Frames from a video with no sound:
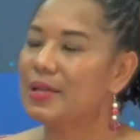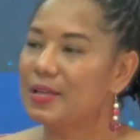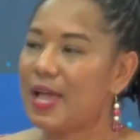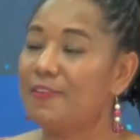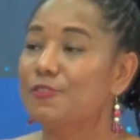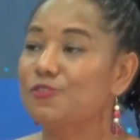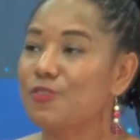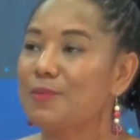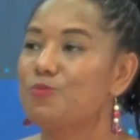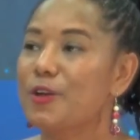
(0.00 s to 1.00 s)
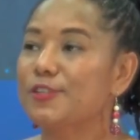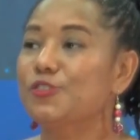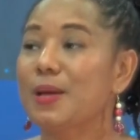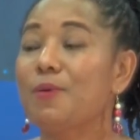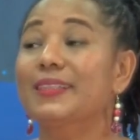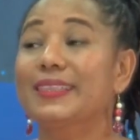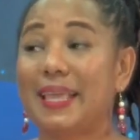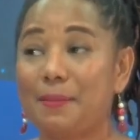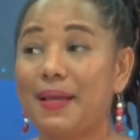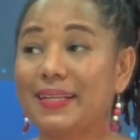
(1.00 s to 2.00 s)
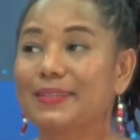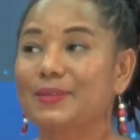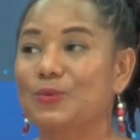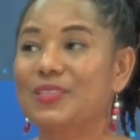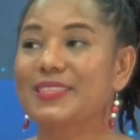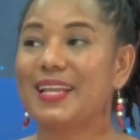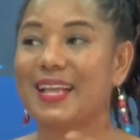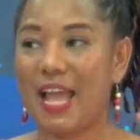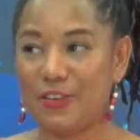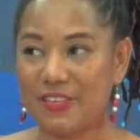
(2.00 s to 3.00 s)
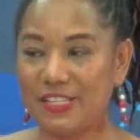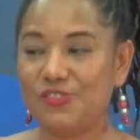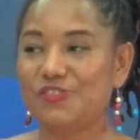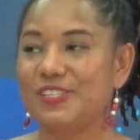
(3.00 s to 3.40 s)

having to write poetry about Deemane with that kind of history.